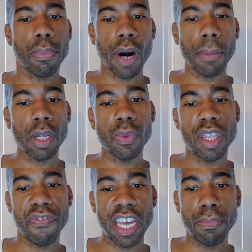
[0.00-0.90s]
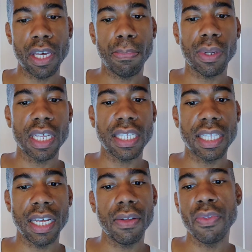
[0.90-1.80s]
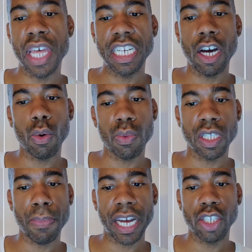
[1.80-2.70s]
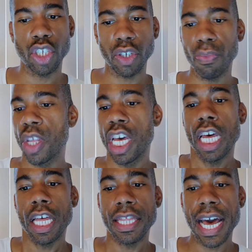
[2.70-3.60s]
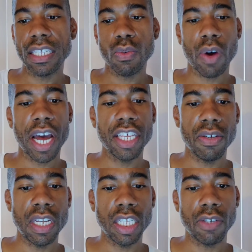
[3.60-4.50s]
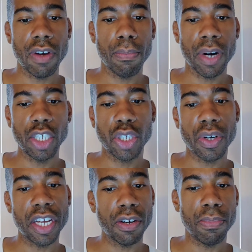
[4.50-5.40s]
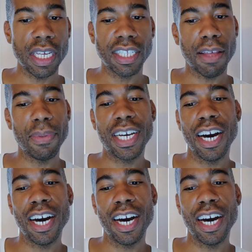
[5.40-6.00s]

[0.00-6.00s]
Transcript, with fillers: The problem with fake people is they don't respect you. That's why you need to embrace your inner beast and